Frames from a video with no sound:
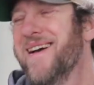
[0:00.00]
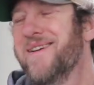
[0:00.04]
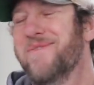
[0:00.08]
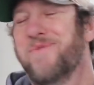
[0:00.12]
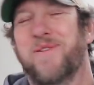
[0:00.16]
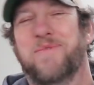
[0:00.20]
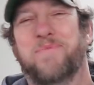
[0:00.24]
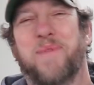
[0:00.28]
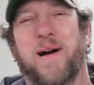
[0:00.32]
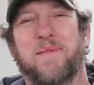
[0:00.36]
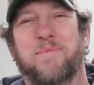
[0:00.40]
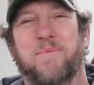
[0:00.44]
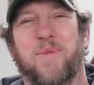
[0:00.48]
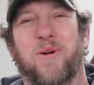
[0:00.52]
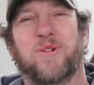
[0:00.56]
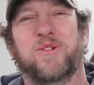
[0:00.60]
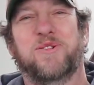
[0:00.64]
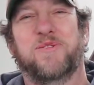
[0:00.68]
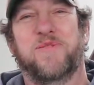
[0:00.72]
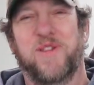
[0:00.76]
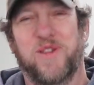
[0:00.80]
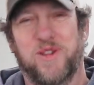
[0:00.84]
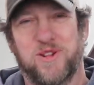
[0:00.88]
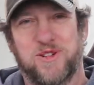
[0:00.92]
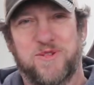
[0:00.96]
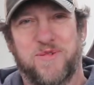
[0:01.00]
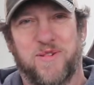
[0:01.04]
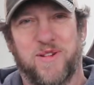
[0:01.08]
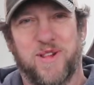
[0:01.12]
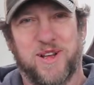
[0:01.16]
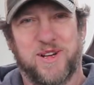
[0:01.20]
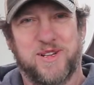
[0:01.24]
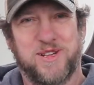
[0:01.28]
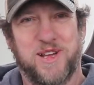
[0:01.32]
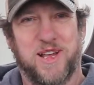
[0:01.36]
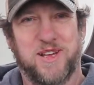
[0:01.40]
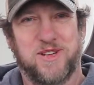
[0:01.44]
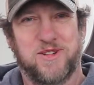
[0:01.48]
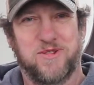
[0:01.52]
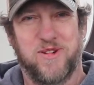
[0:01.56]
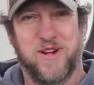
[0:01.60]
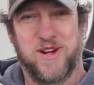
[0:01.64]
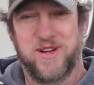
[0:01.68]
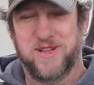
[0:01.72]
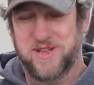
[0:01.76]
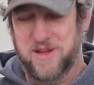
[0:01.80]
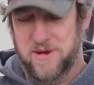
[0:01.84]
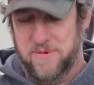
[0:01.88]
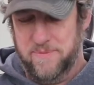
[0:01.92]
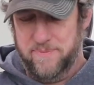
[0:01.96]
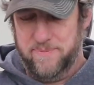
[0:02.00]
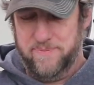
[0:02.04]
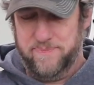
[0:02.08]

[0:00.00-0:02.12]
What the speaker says: One of my most useful accessories,